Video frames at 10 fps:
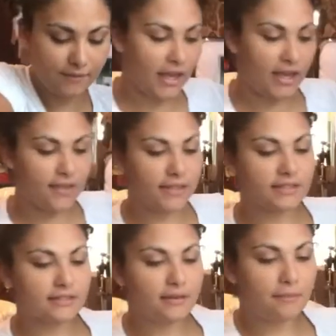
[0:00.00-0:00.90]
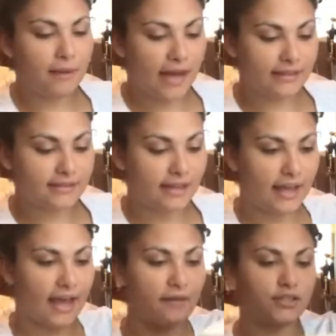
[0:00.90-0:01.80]
And this is the box I
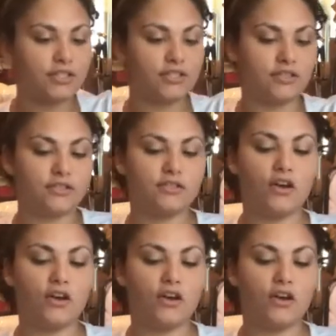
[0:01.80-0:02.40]
got, which is just